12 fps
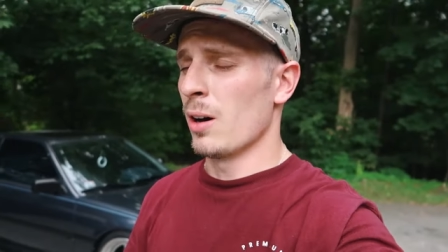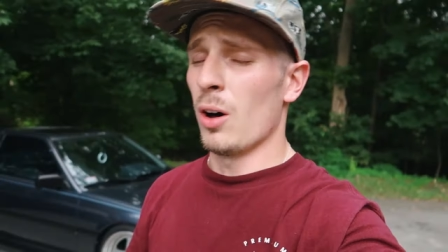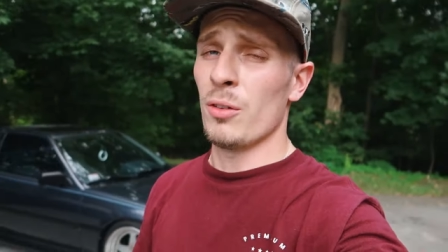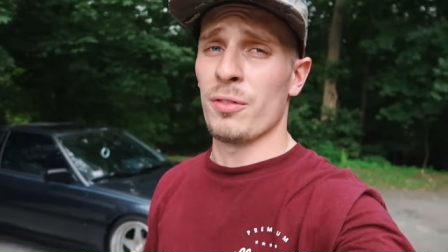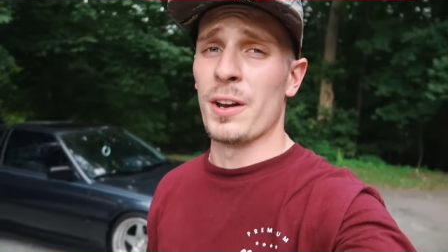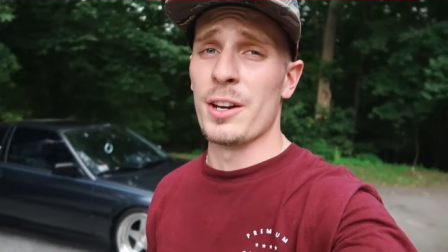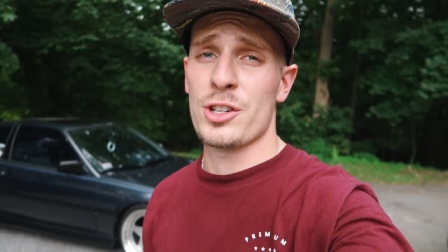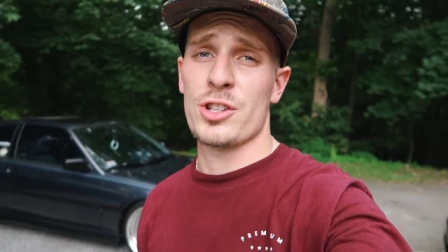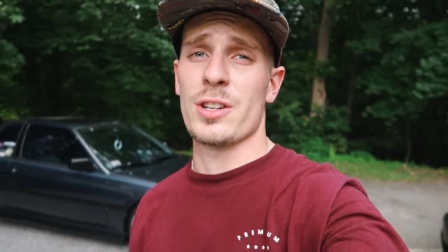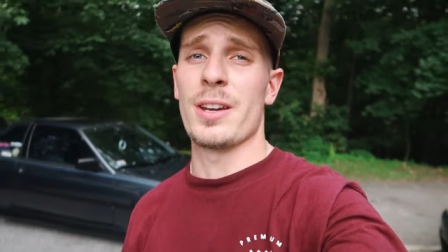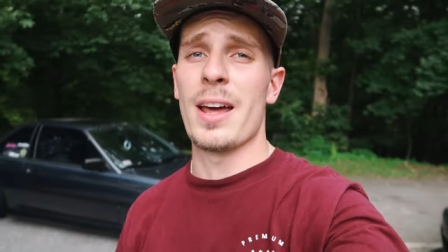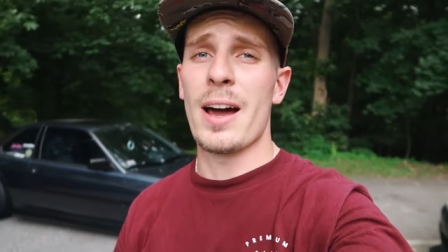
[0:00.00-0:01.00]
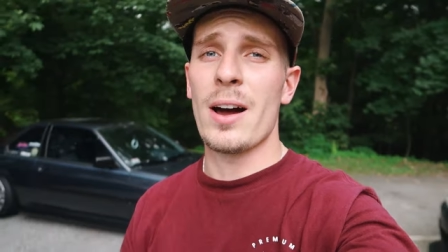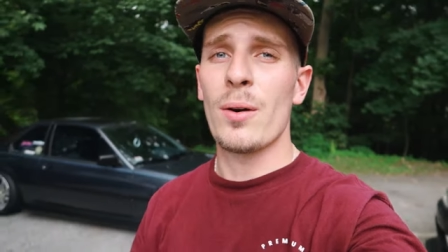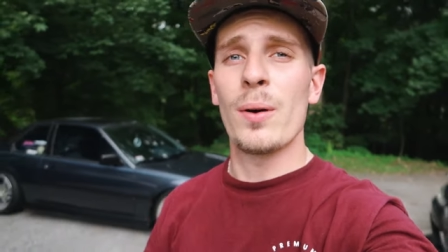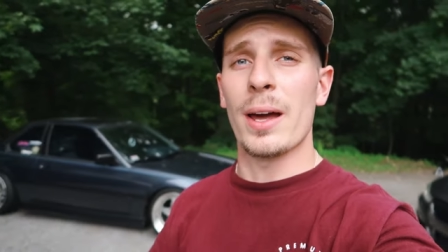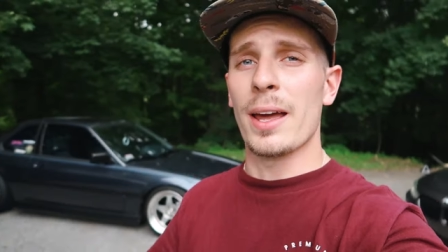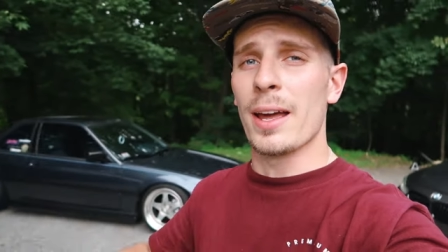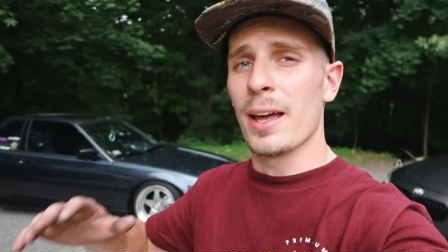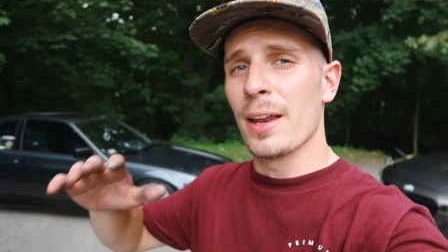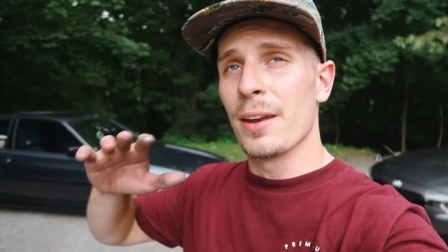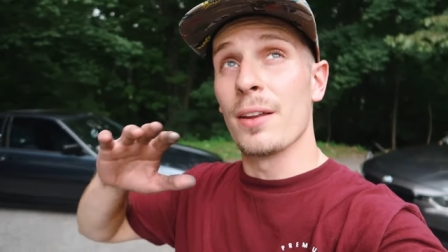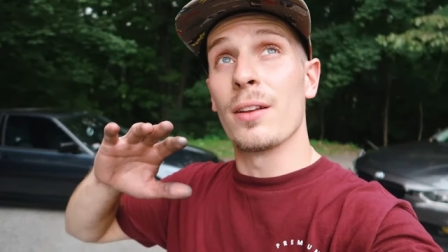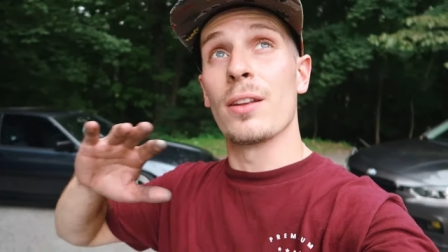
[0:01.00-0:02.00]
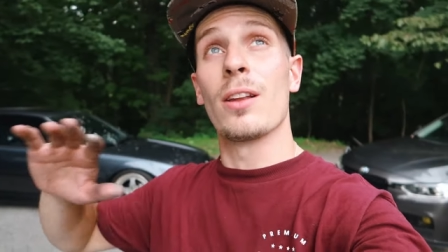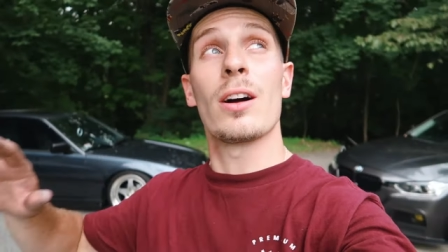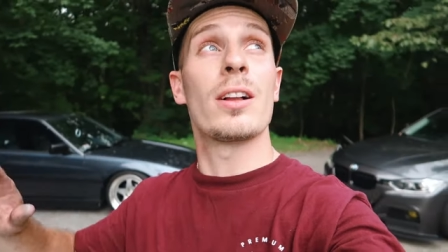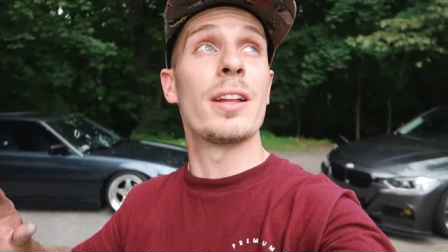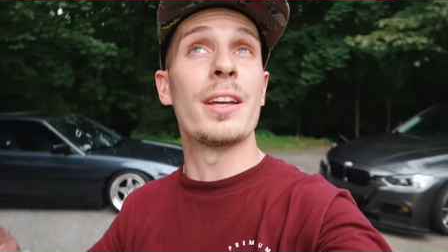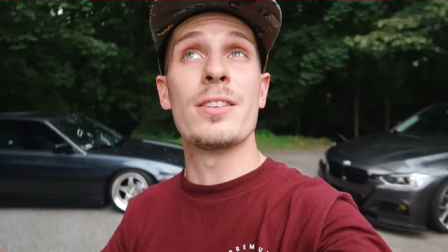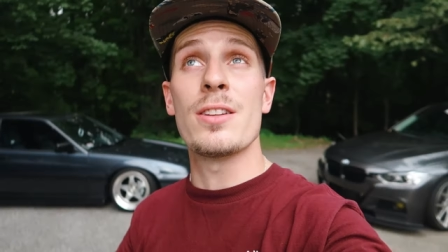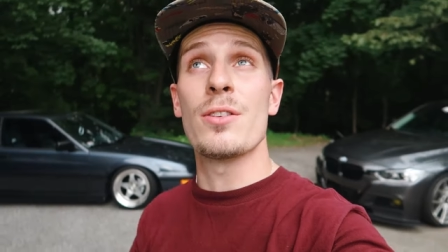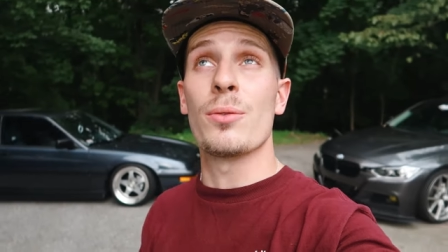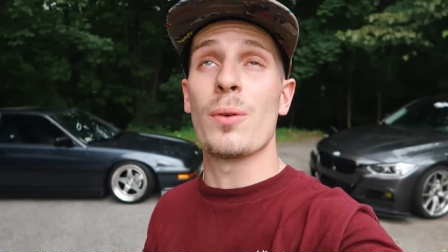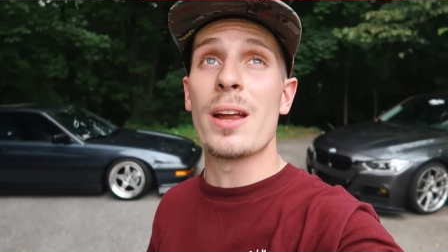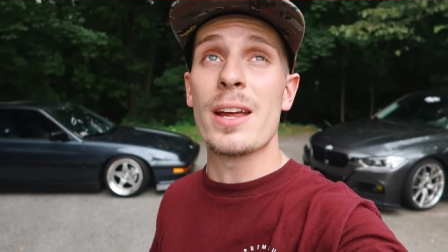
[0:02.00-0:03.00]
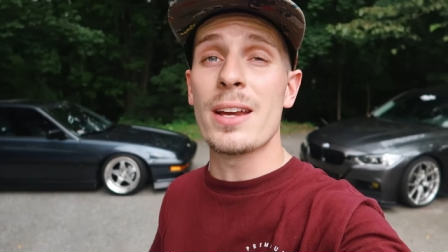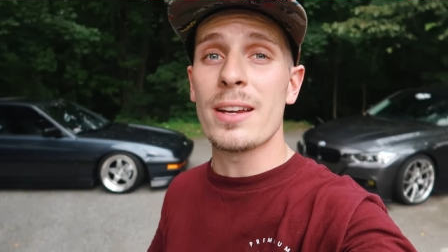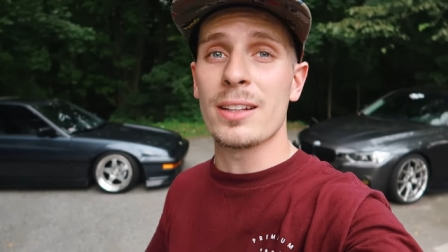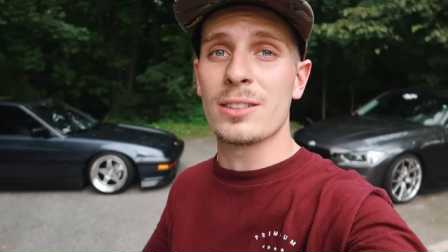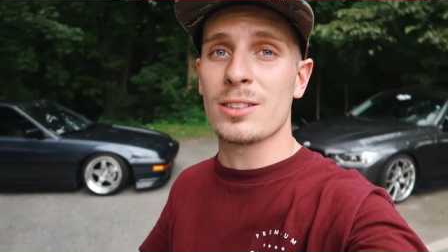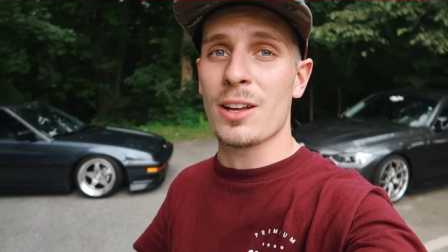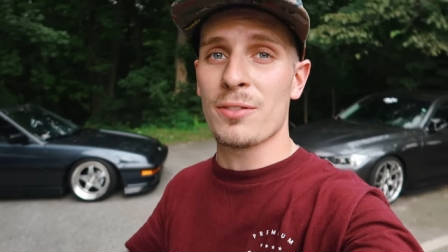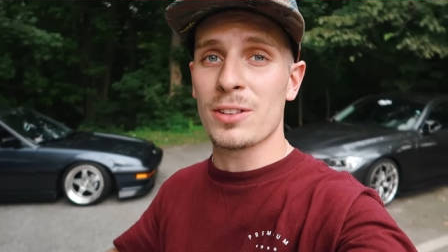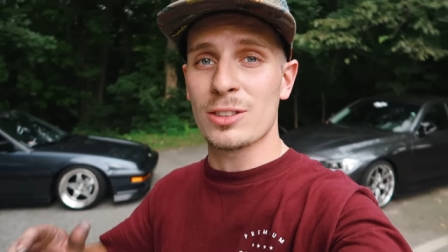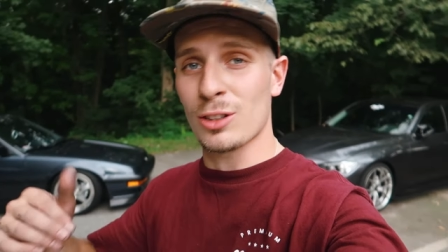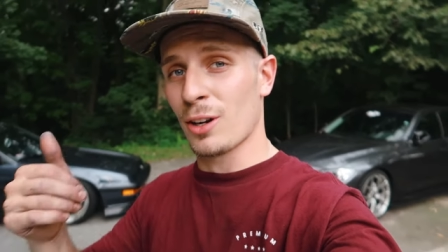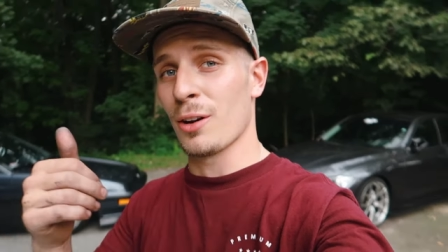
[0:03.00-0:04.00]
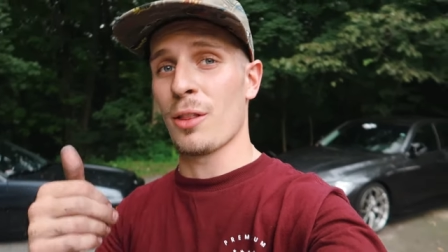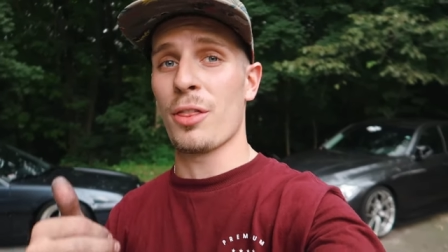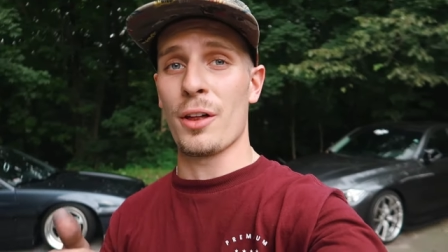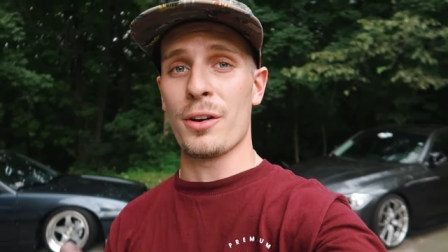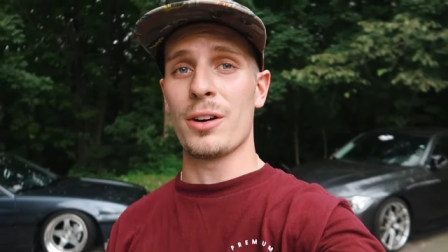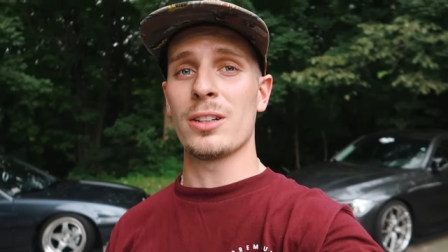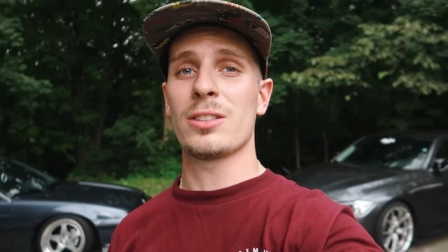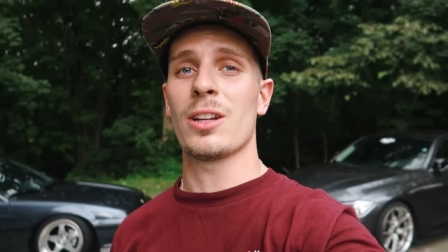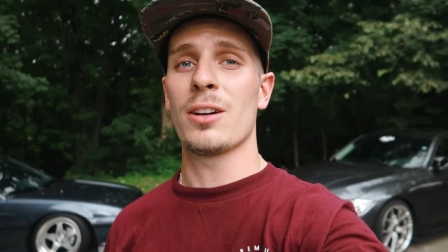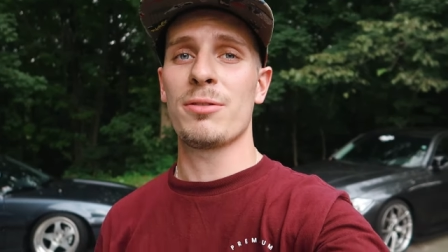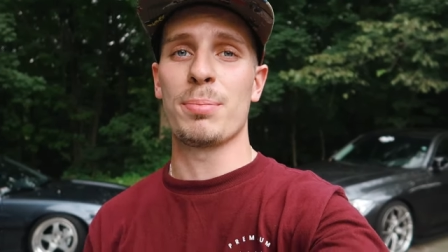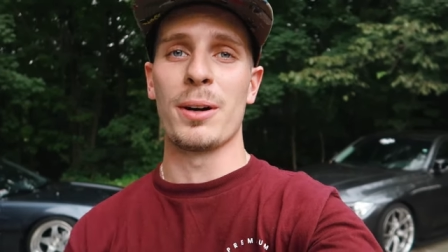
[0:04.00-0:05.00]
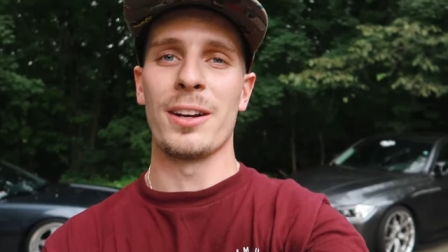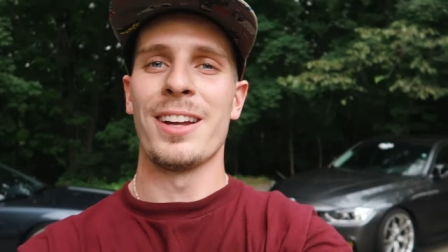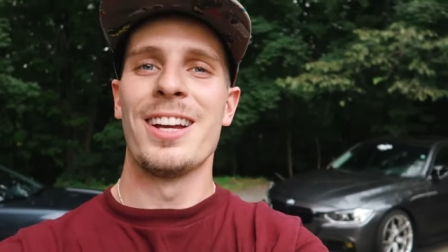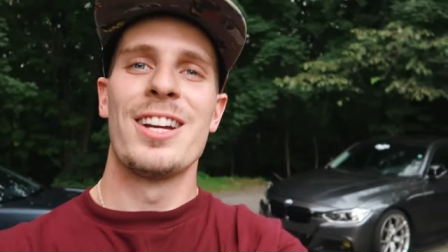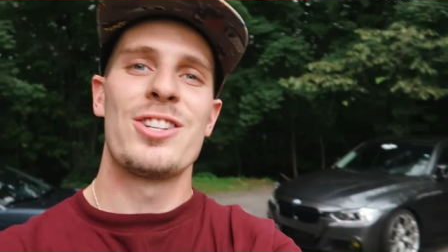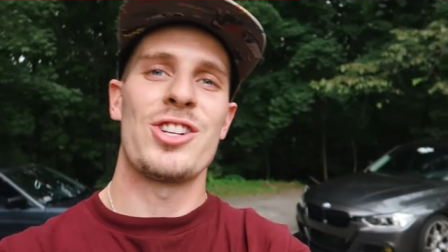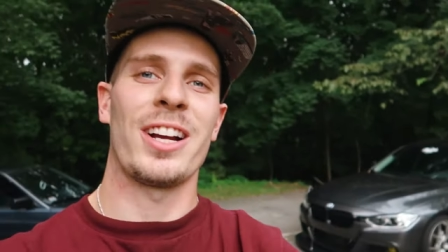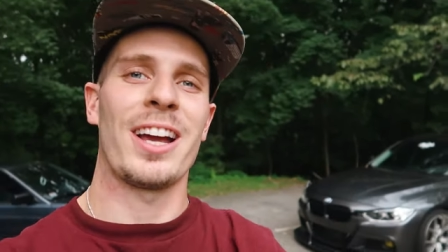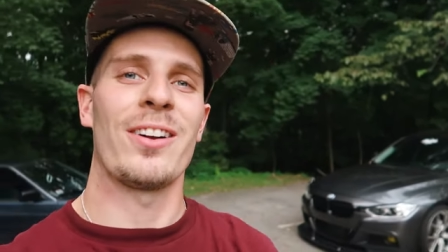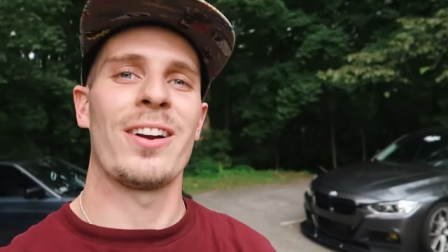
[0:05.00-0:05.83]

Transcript: All finished now, and luckily it didn't rain. It's definitely starting to thunder and stuff, but check